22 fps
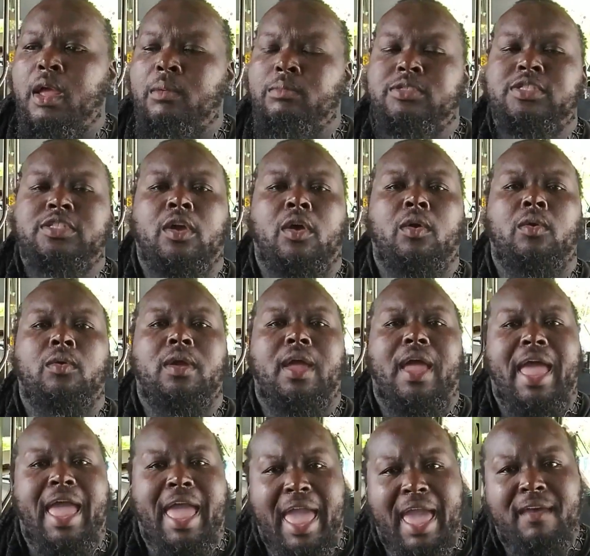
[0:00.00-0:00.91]
so
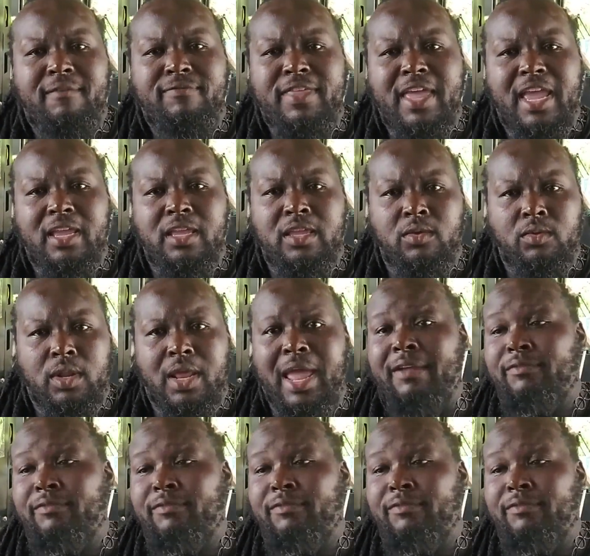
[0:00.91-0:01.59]
I have that unit.